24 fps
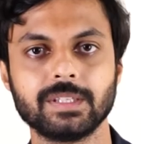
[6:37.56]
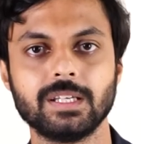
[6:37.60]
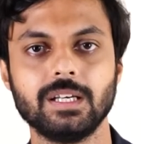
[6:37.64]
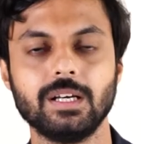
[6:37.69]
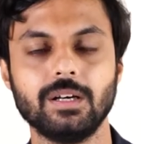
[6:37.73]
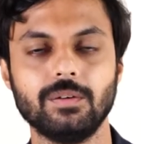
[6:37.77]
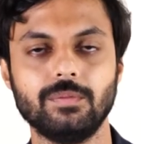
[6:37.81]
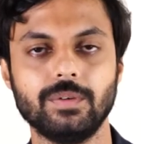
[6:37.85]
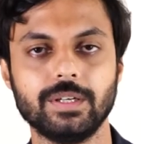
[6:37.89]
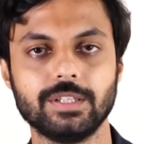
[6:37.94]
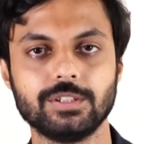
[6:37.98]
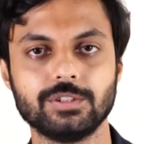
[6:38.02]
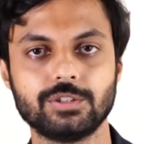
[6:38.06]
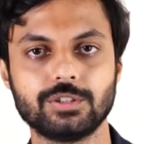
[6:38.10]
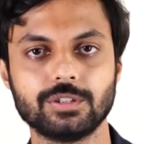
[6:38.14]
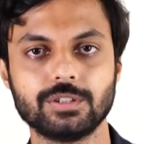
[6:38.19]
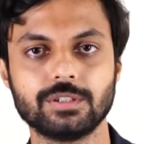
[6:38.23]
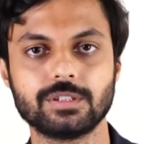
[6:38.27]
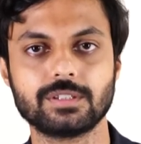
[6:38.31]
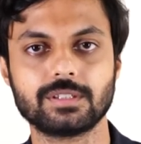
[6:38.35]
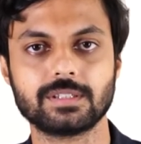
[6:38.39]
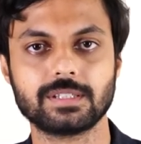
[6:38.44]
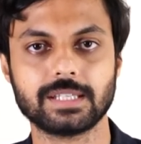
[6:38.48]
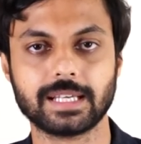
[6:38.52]

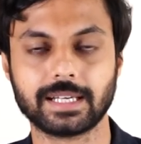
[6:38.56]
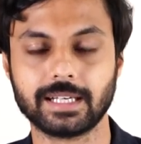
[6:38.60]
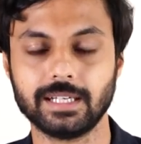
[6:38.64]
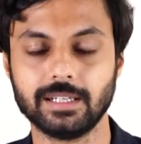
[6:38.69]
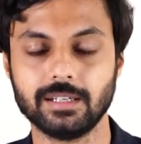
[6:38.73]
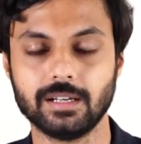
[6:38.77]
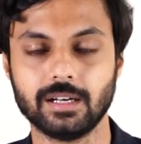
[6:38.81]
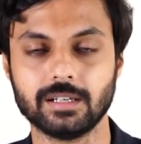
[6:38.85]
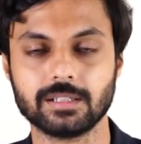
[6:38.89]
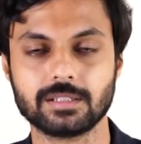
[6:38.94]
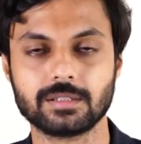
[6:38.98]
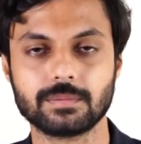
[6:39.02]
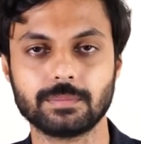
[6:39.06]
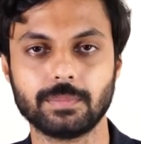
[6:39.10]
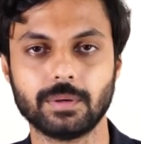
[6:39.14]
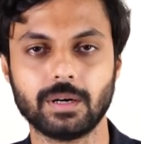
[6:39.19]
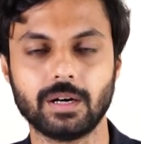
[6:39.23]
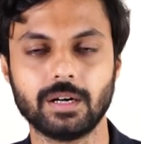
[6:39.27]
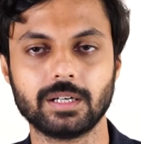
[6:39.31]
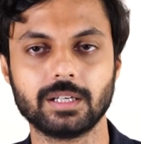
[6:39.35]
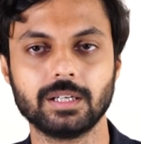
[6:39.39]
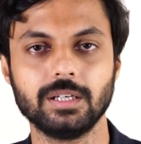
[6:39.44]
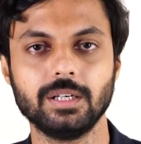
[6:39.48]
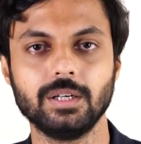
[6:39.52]
Avengers second last
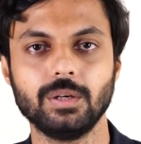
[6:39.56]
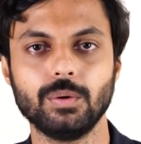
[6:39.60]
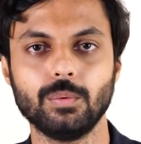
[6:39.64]
part,